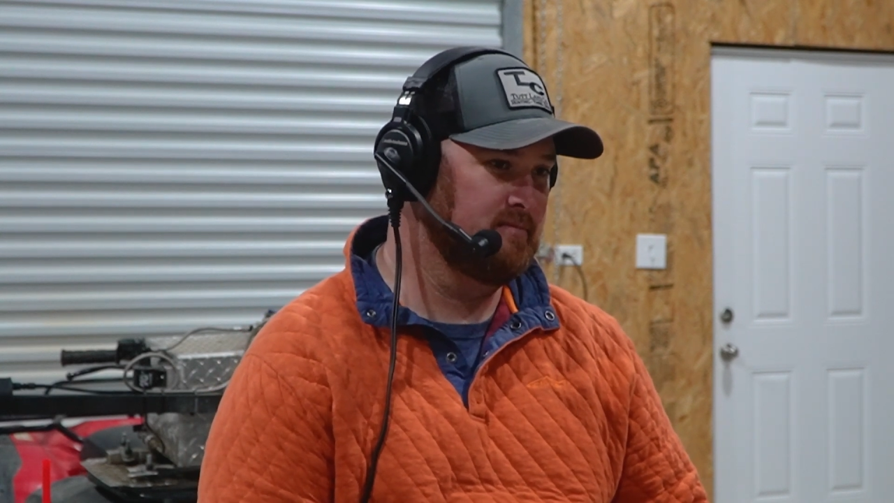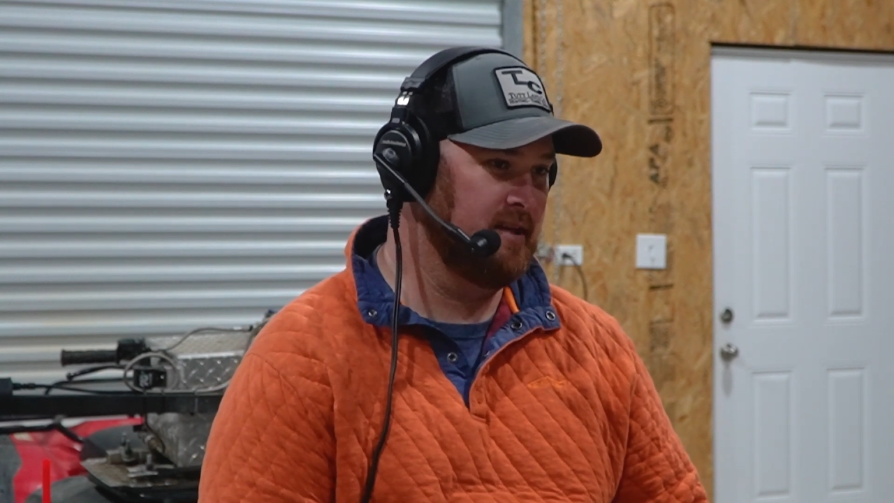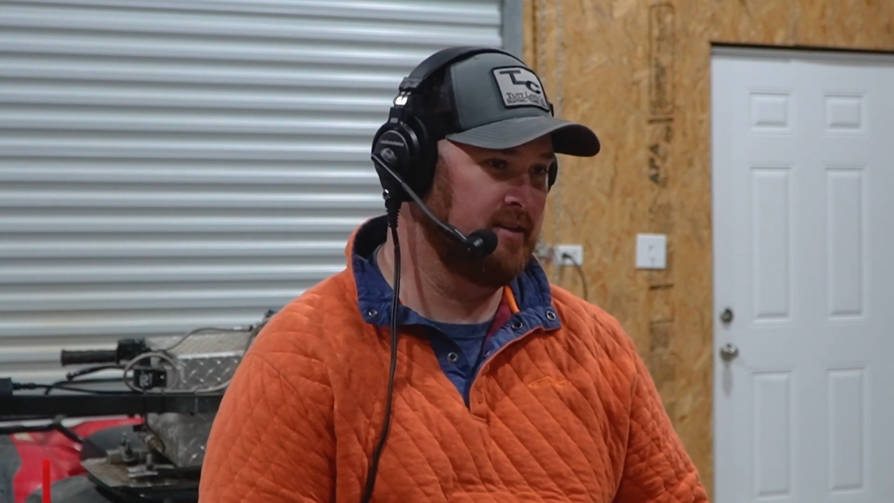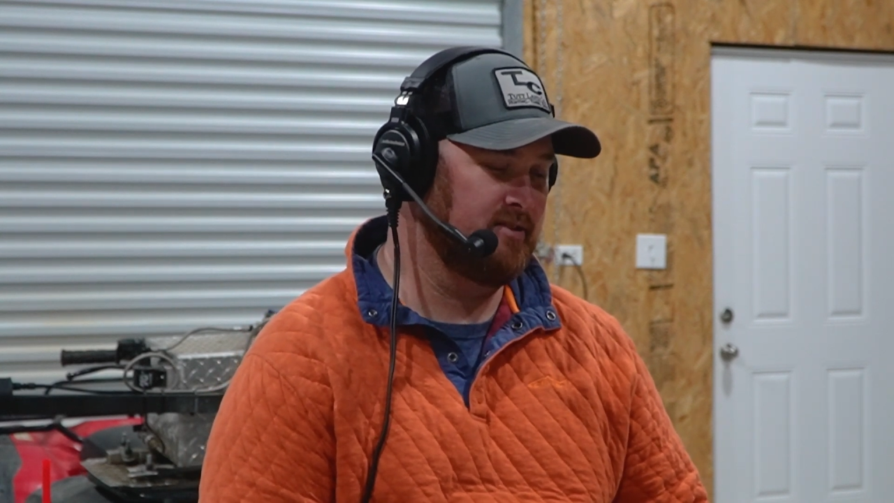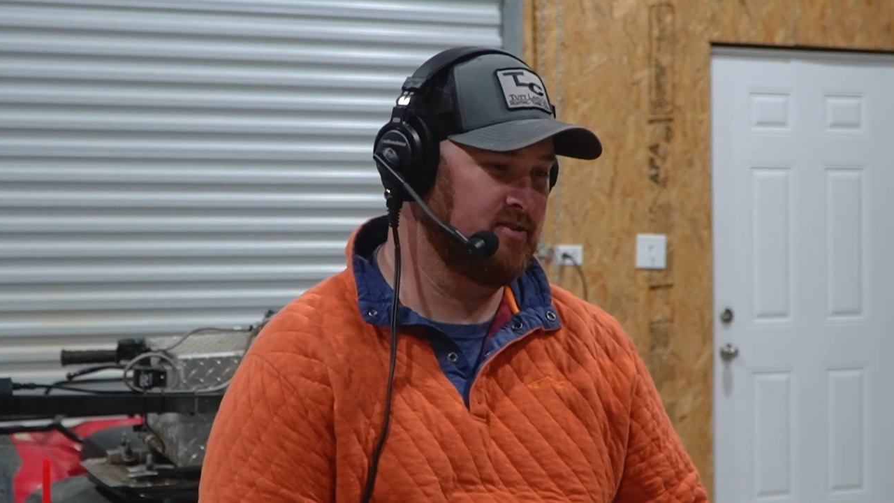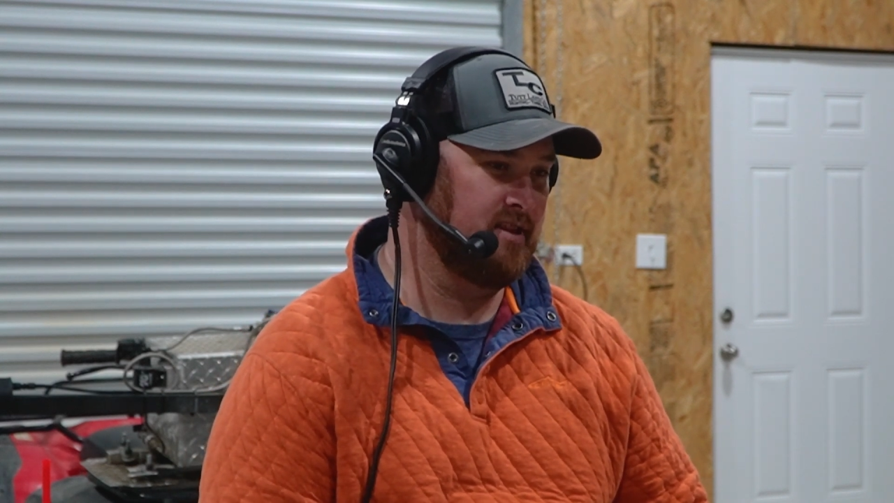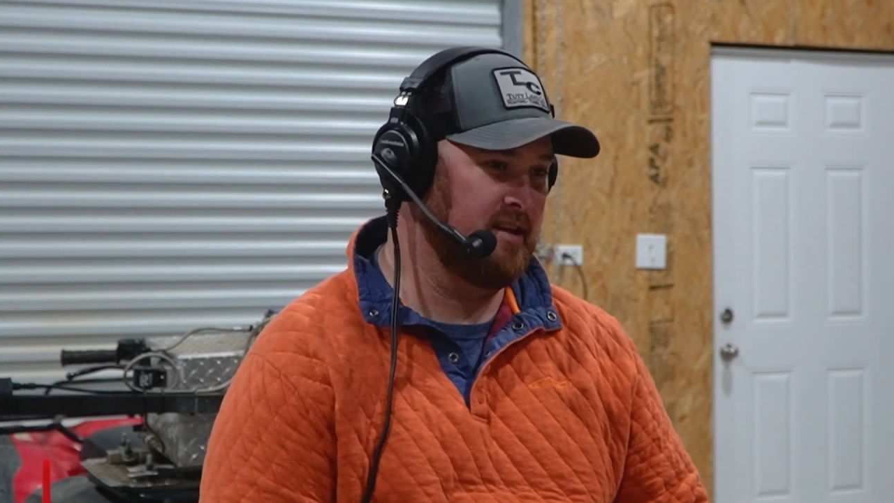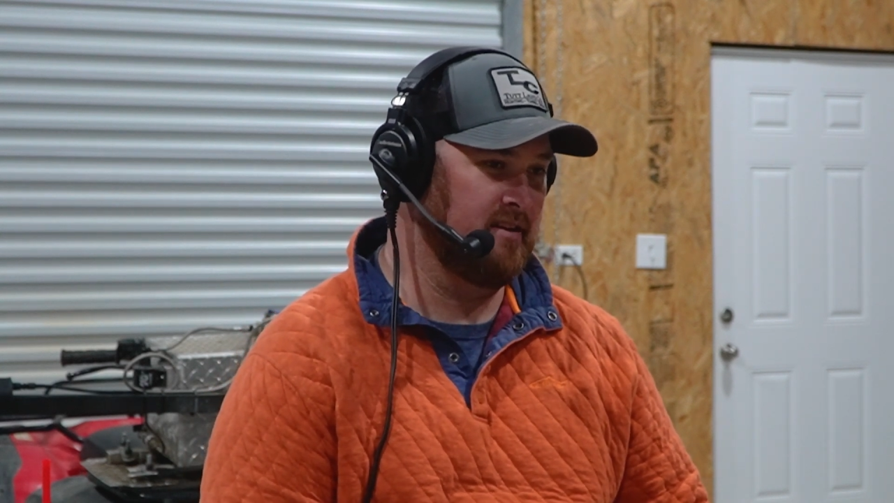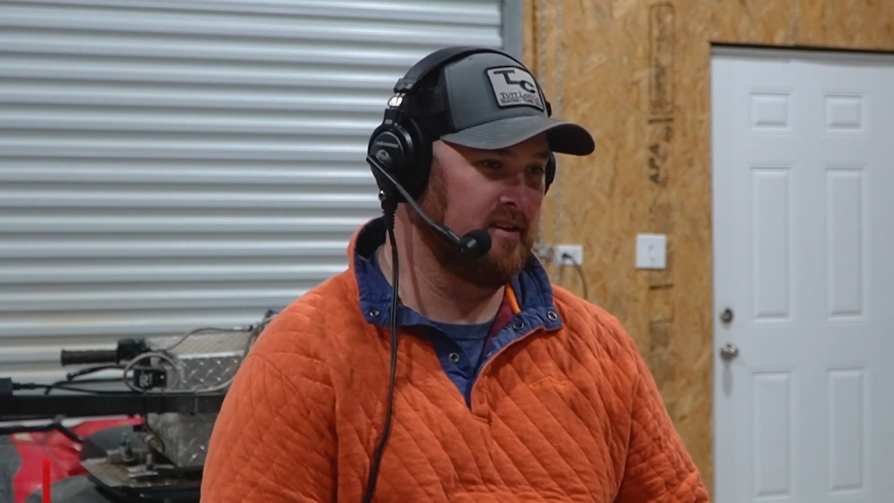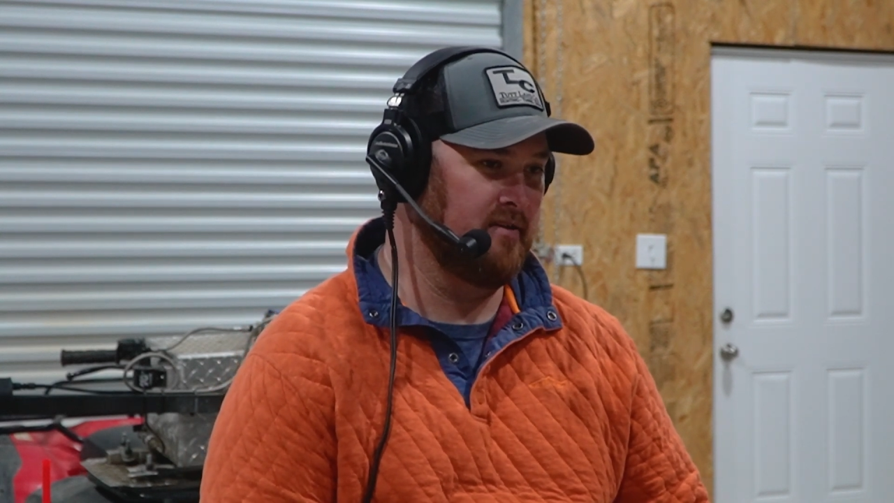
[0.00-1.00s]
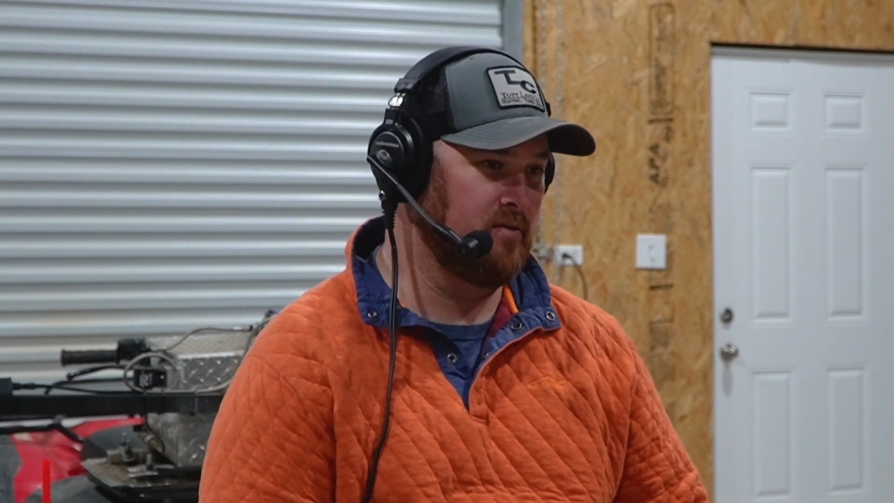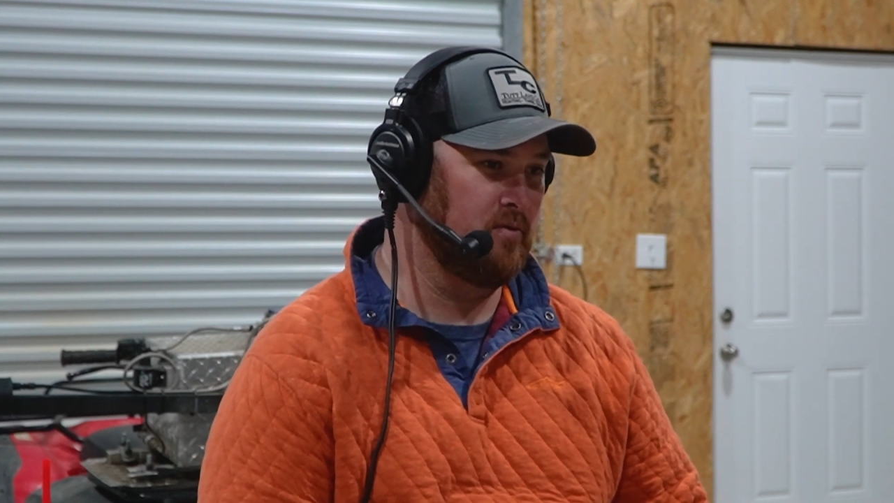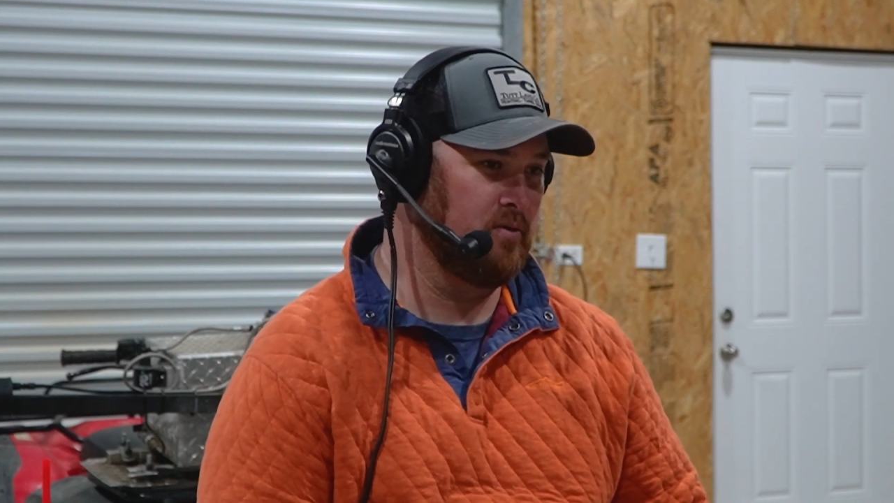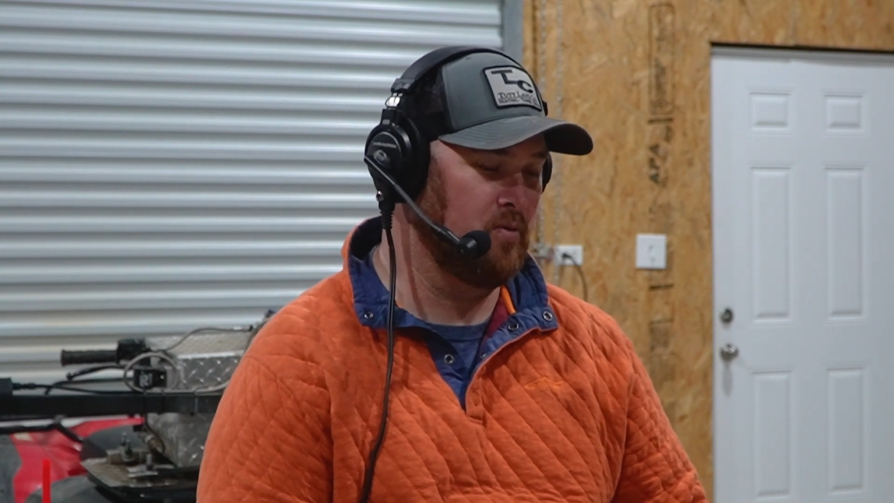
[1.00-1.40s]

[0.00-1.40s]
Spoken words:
at the state level with